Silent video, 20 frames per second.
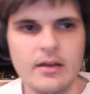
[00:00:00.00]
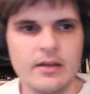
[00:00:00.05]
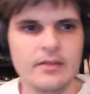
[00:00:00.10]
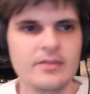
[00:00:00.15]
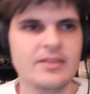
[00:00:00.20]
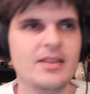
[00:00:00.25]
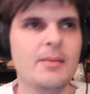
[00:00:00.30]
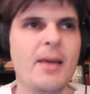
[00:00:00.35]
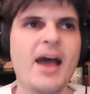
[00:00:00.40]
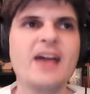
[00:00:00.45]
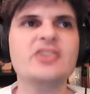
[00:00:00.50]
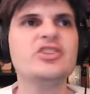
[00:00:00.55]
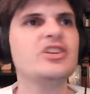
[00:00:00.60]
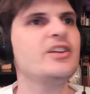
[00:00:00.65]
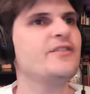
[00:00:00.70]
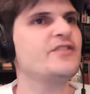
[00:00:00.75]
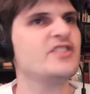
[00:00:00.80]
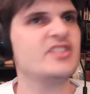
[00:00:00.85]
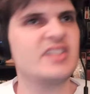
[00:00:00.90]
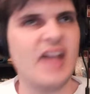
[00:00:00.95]
The Magic
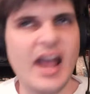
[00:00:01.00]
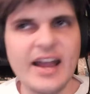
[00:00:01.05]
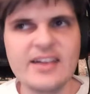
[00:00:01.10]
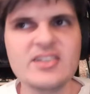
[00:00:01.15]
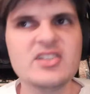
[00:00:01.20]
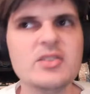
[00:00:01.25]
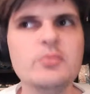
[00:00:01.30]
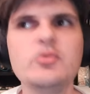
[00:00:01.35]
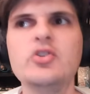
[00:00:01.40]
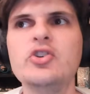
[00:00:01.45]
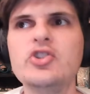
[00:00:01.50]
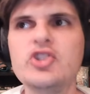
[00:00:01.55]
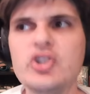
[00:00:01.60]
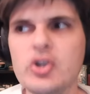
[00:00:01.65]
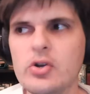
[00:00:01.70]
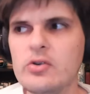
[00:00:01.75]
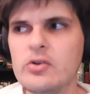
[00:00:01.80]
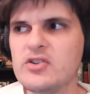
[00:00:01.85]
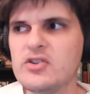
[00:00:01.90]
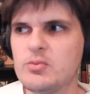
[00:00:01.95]
have signed some good
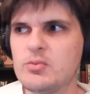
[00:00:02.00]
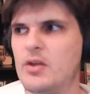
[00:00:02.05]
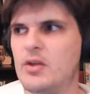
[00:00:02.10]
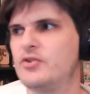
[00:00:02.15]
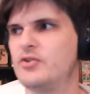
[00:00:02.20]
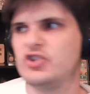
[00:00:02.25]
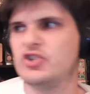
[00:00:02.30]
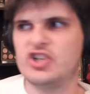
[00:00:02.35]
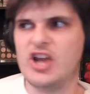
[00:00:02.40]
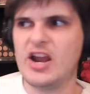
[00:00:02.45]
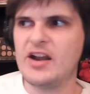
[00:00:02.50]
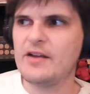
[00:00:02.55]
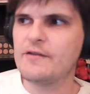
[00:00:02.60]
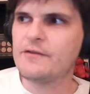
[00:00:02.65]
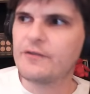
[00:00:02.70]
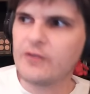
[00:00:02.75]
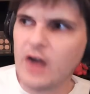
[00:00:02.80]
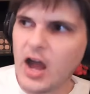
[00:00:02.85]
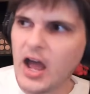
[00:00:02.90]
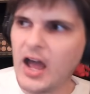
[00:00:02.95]
shooters, whether it's Channing
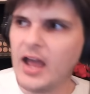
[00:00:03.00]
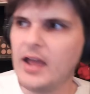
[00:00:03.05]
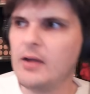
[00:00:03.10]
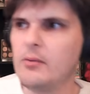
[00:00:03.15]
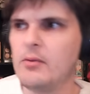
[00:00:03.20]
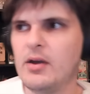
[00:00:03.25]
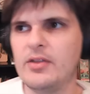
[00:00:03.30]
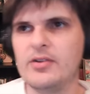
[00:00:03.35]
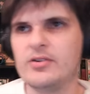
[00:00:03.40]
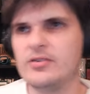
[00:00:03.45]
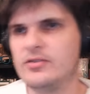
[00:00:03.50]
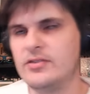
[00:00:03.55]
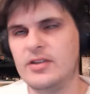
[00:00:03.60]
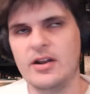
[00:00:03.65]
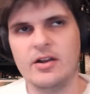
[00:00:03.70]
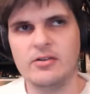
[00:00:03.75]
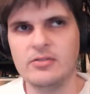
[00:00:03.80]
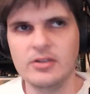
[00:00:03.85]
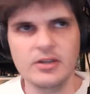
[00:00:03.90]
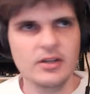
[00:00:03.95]
Frye, whether, you
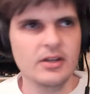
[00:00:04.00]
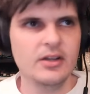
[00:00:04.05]
know,